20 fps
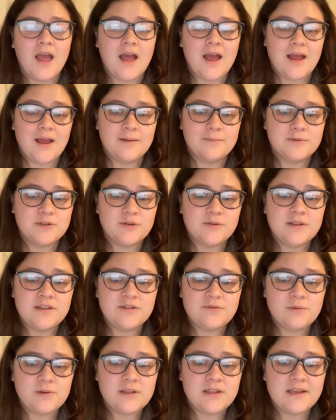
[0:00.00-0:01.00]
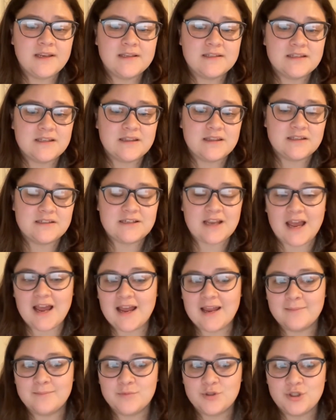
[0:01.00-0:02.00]
Um, so this really isn't the
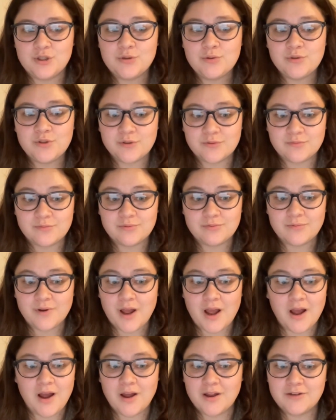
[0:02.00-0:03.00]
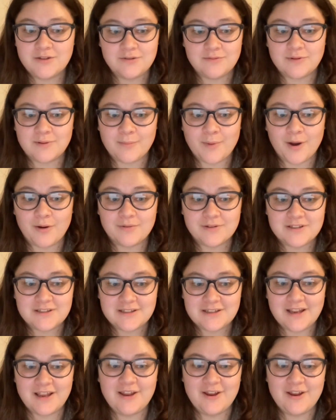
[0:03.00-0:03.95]
time to do do the most.